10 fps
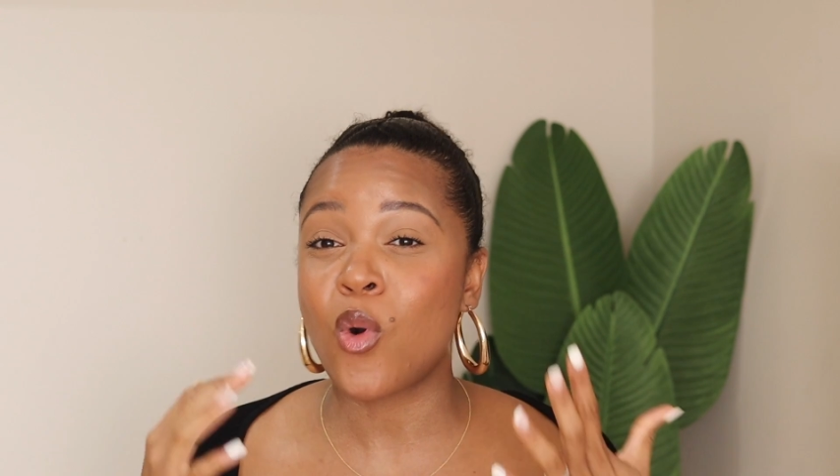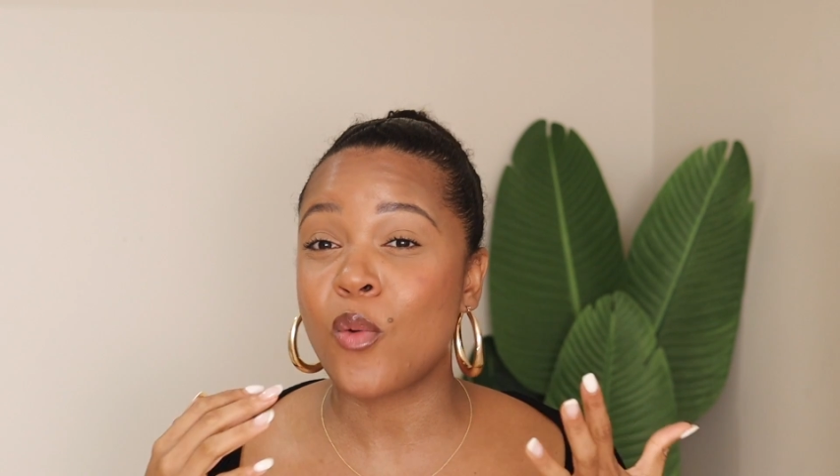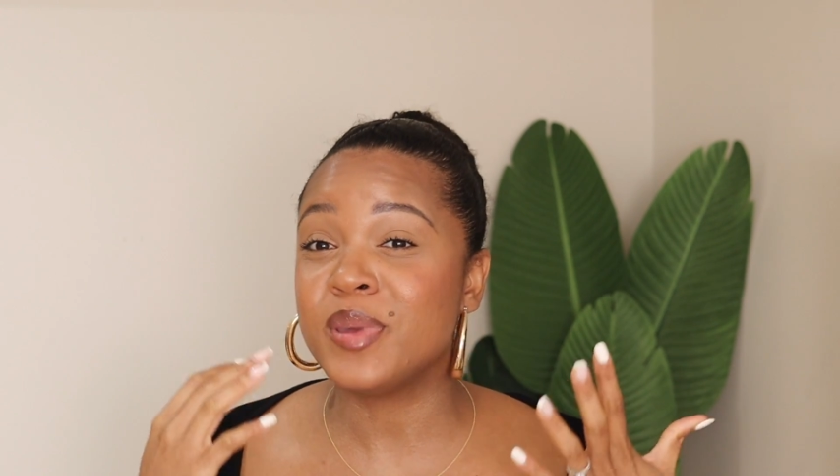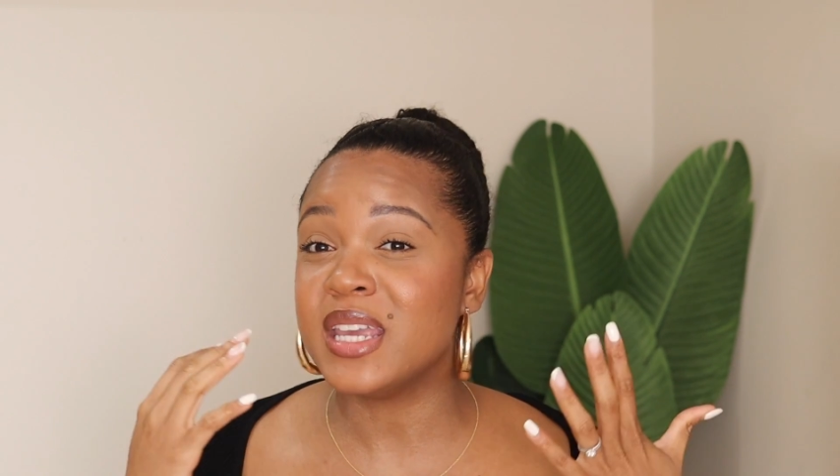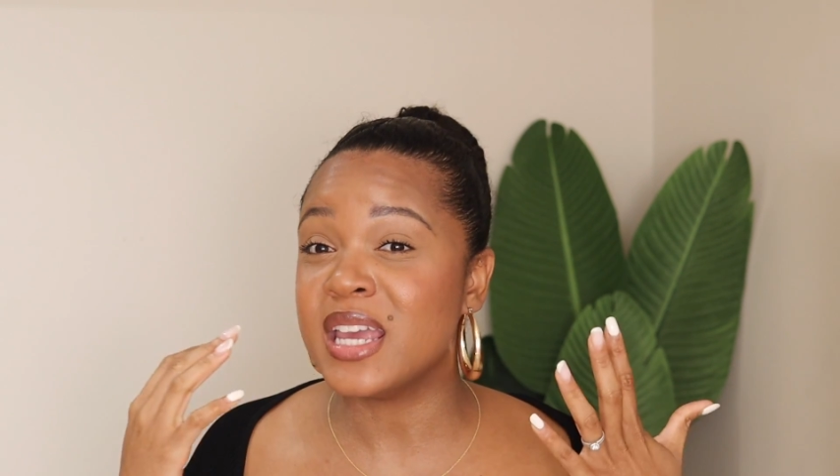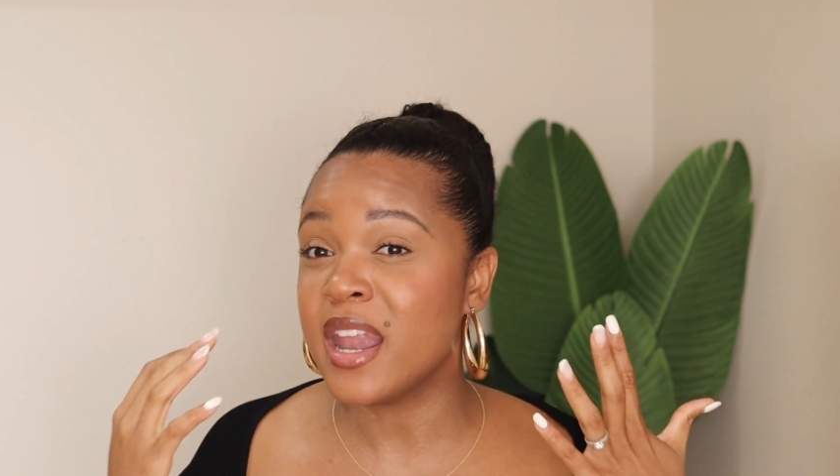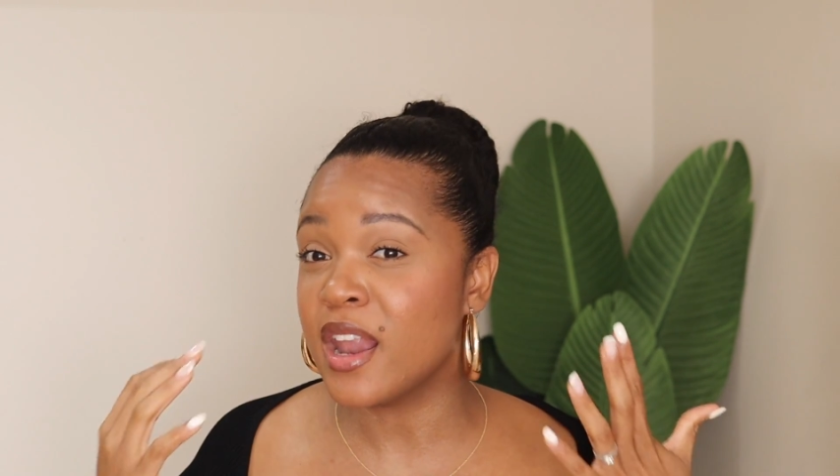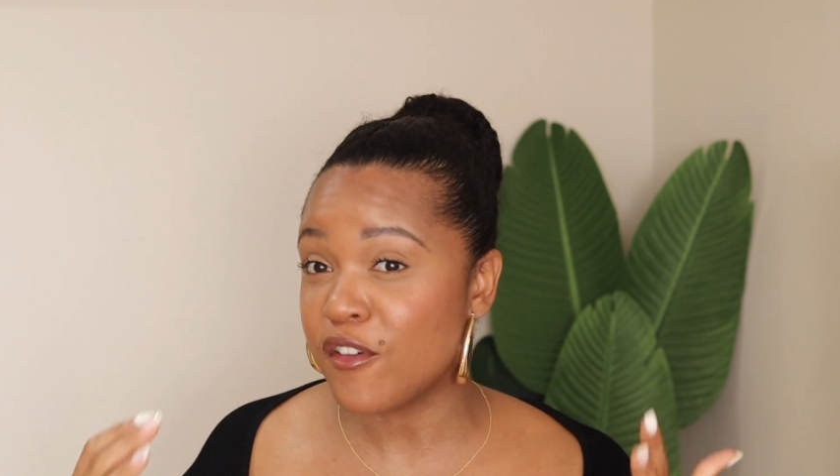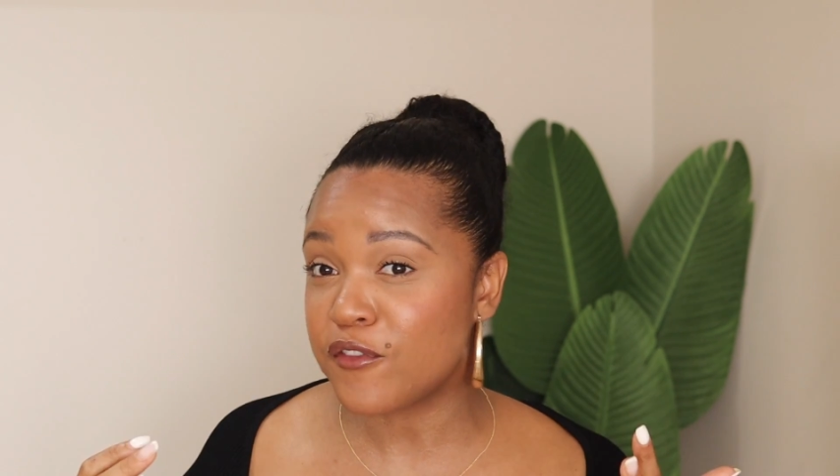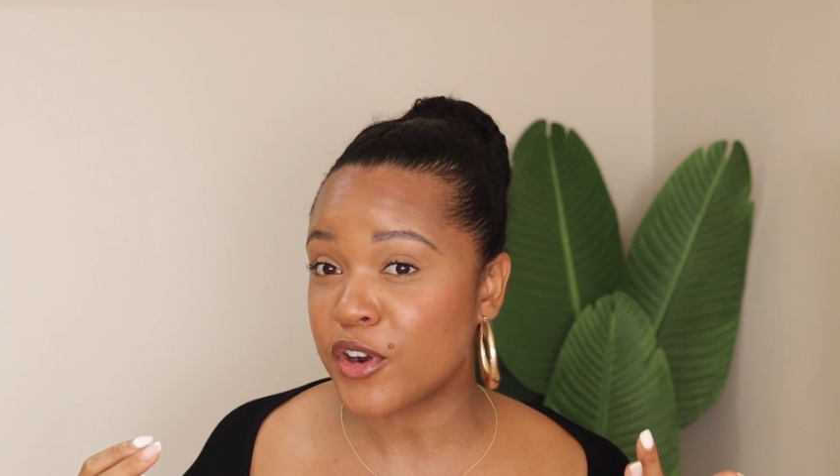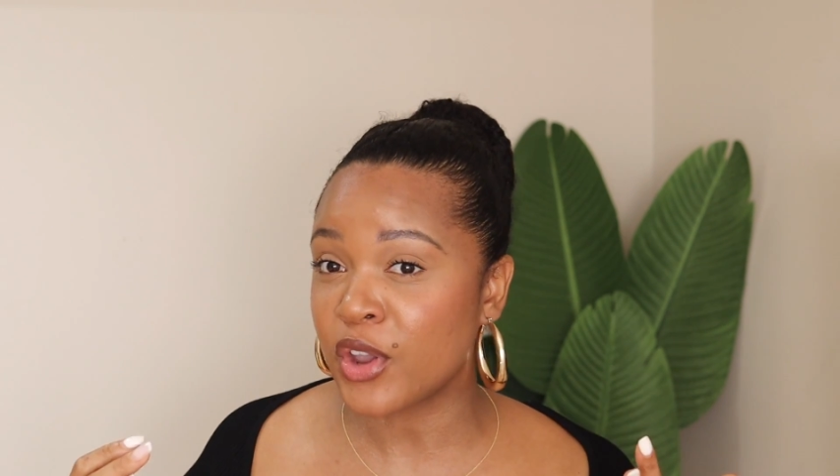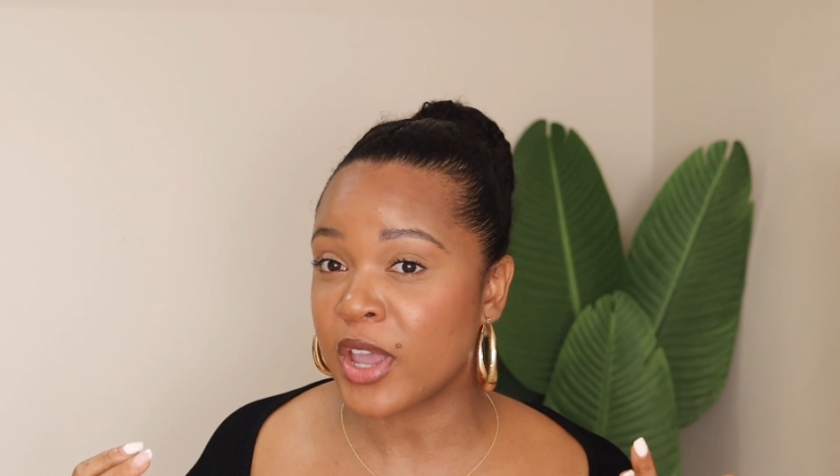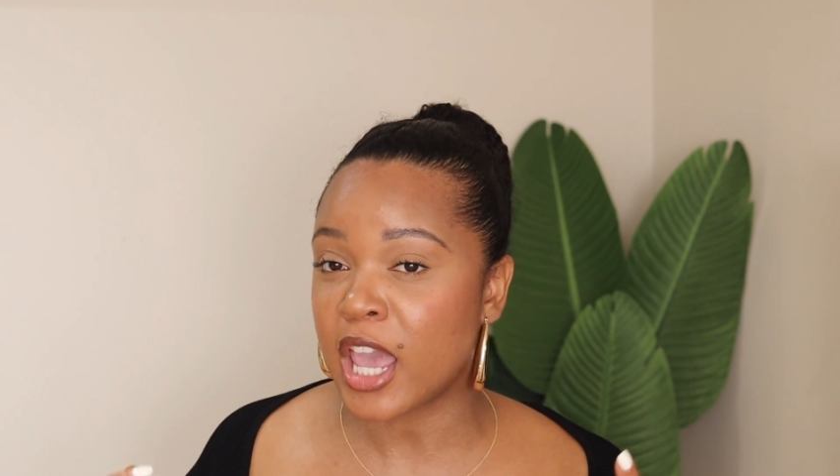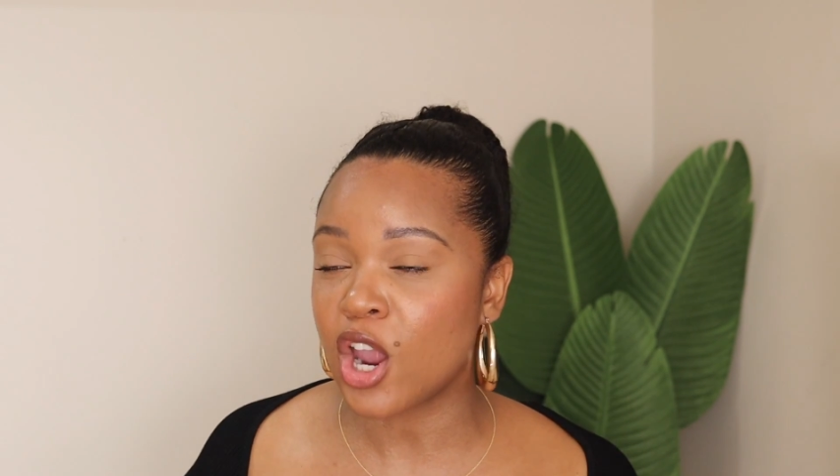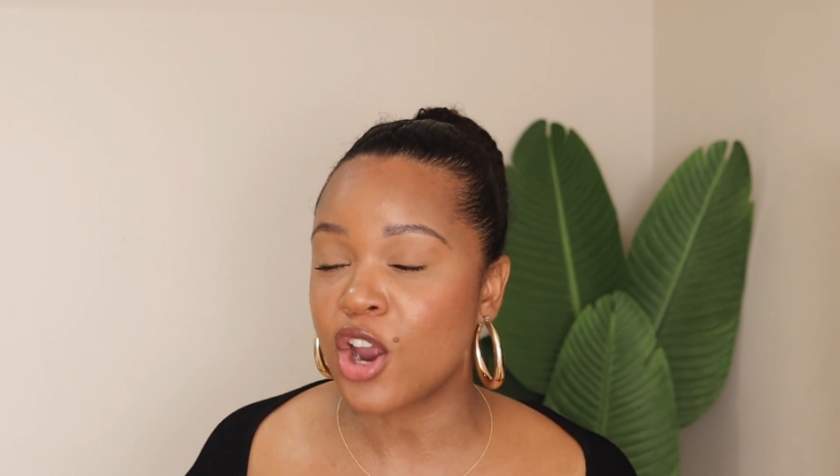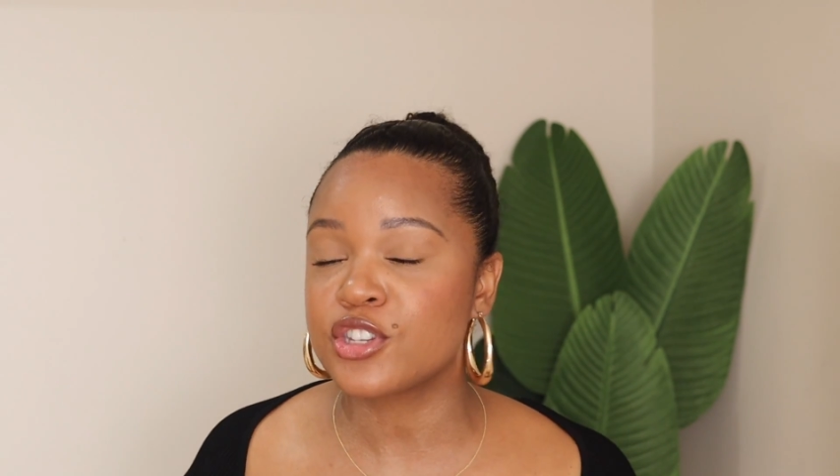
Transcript: won't be enough for your hair,